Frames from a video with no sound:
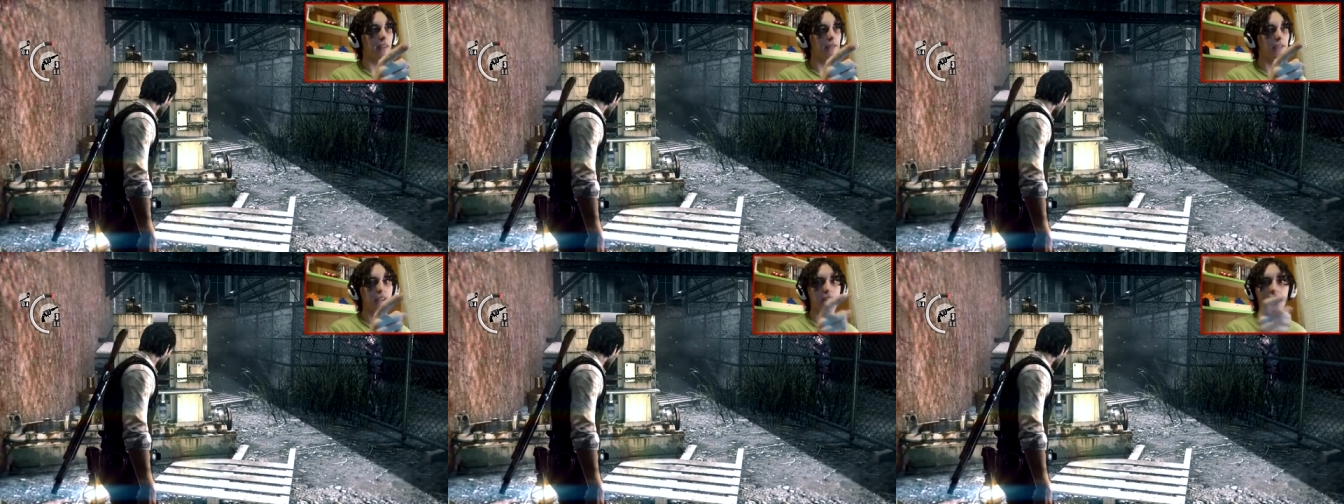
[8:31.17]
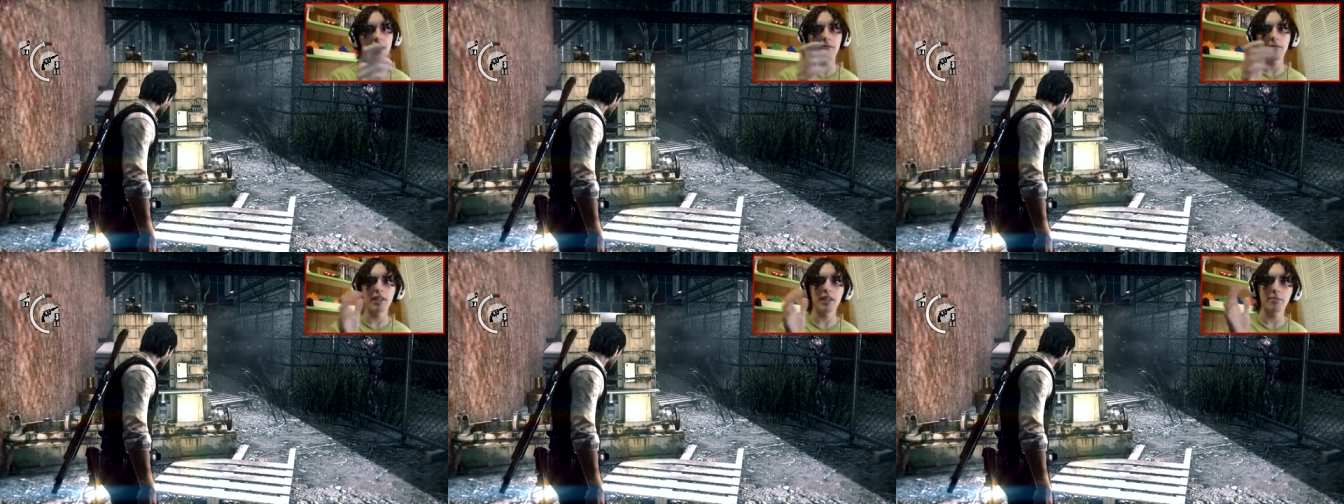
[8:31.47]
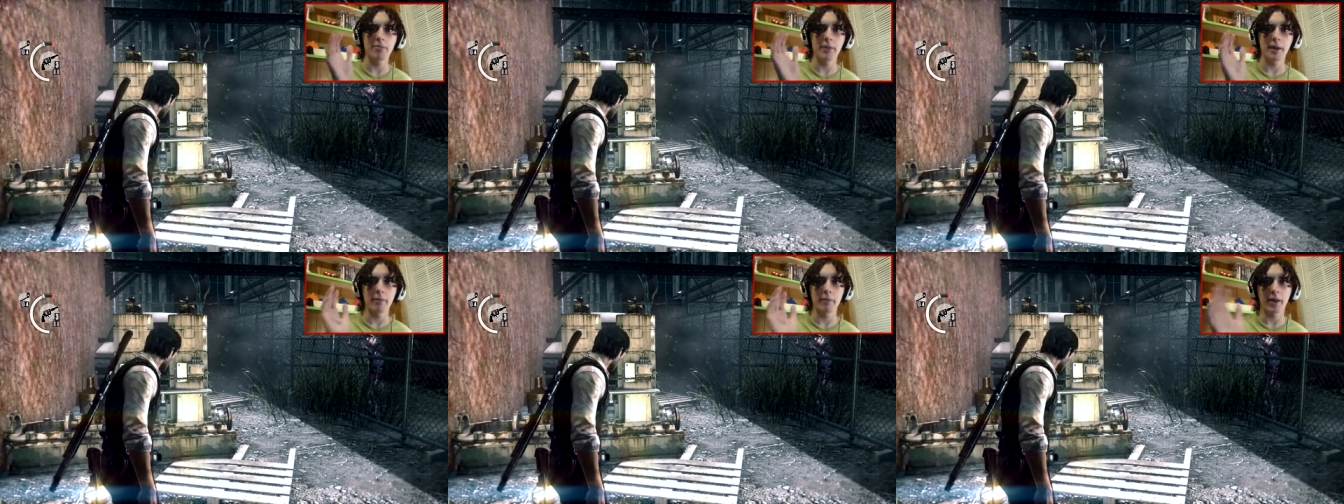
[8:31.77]
Forgive me
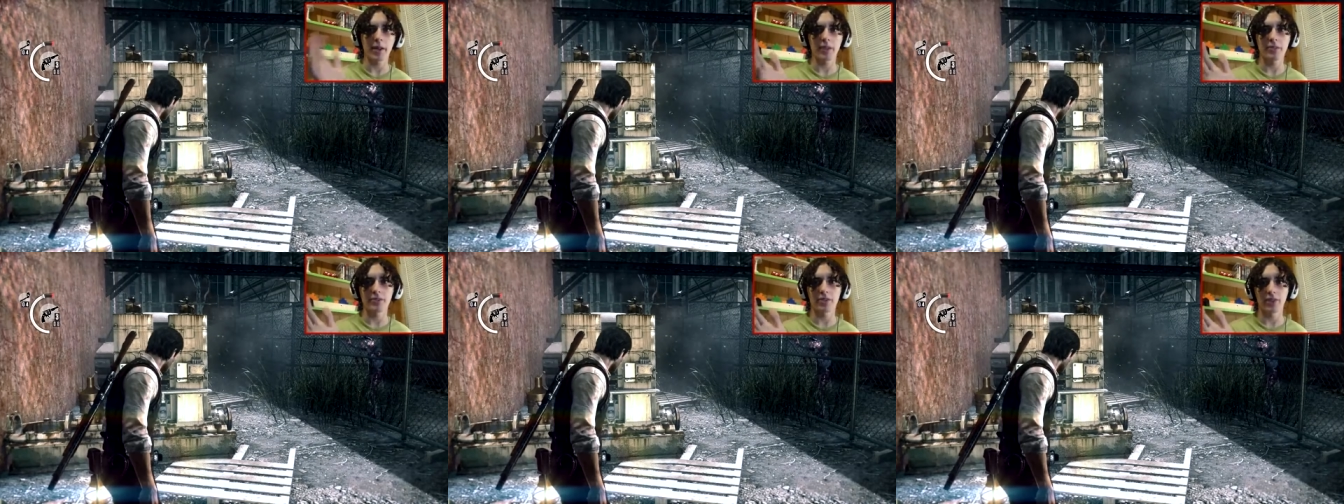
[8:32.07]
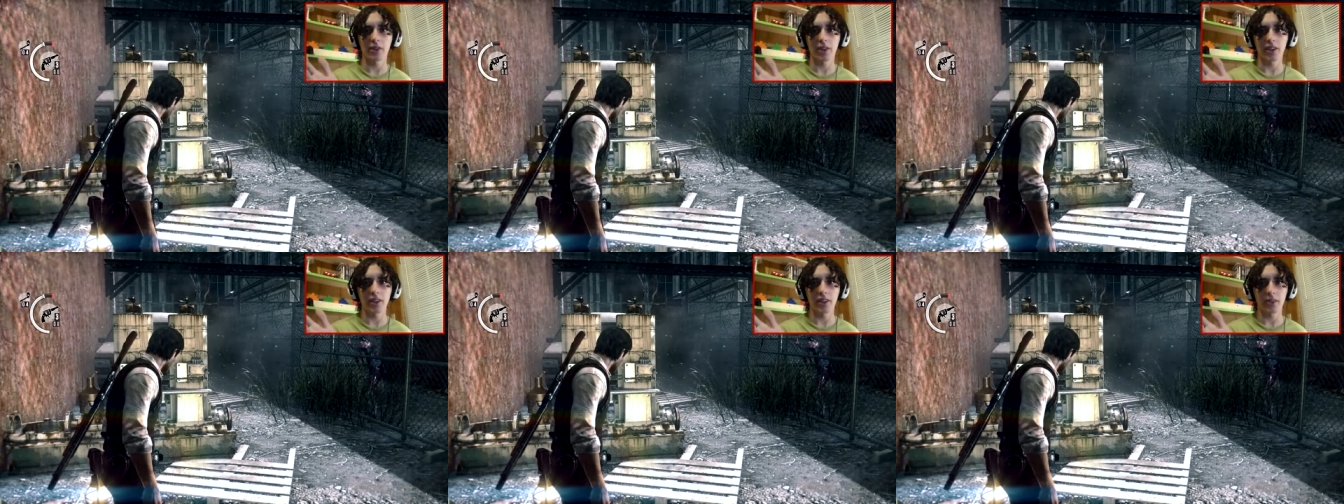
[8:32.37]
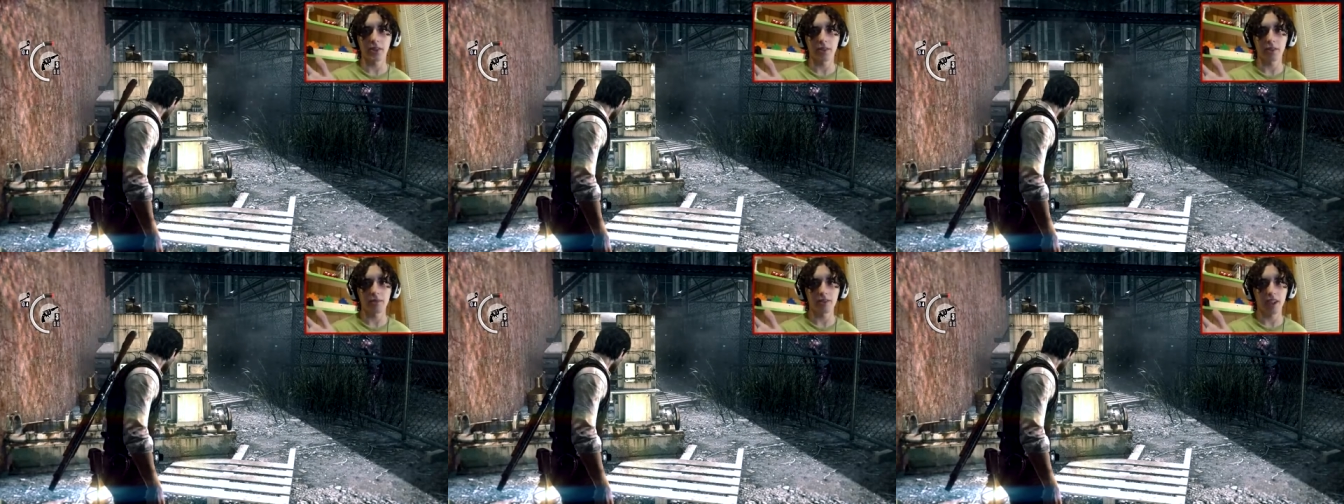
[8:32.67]
if my microphone
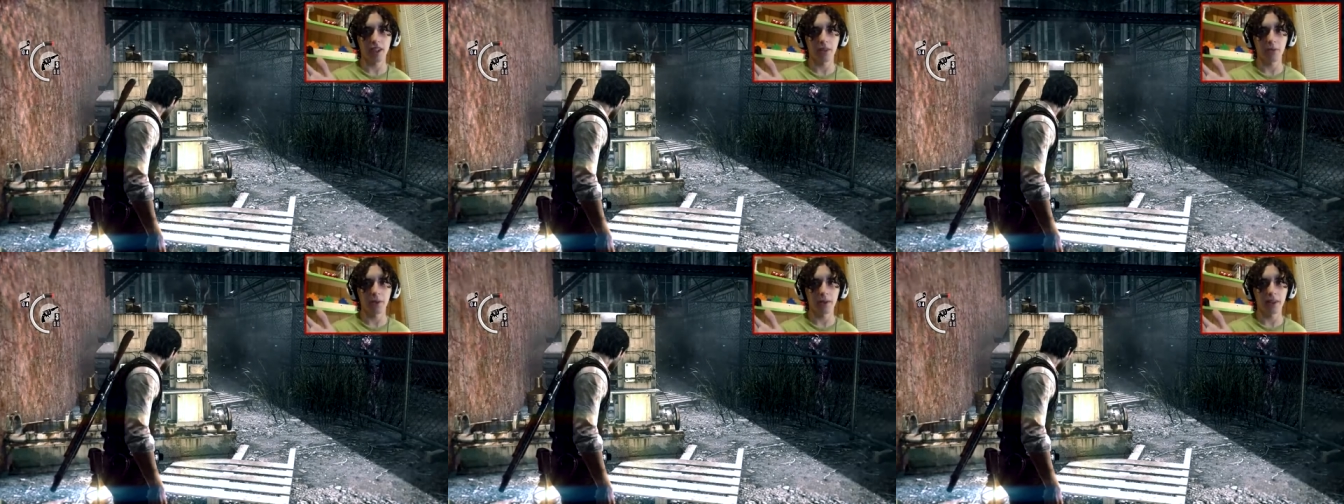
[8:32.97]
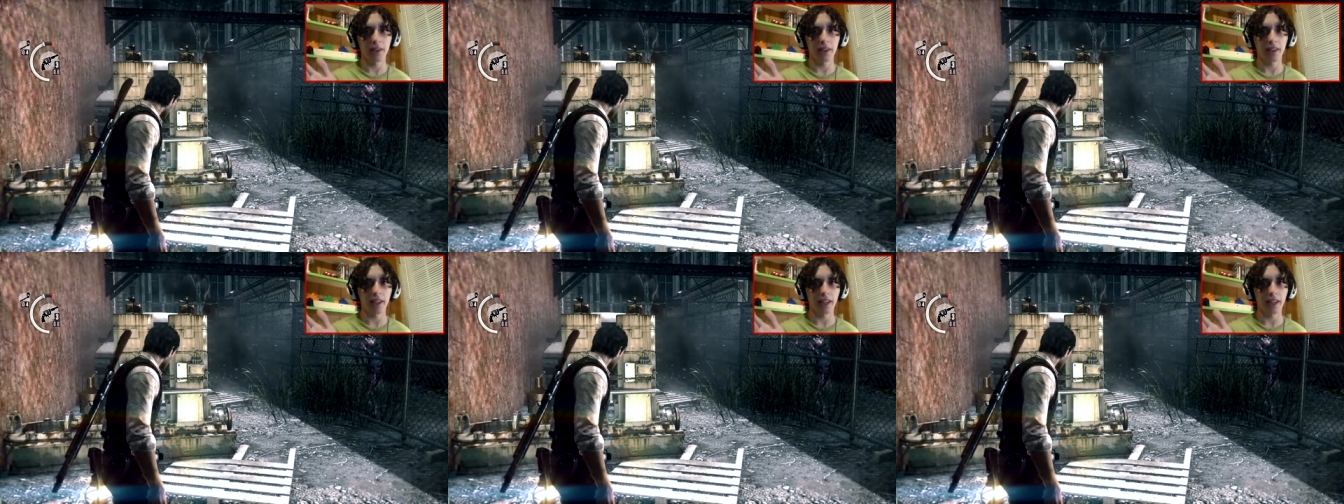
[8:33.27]
audio comes out weird.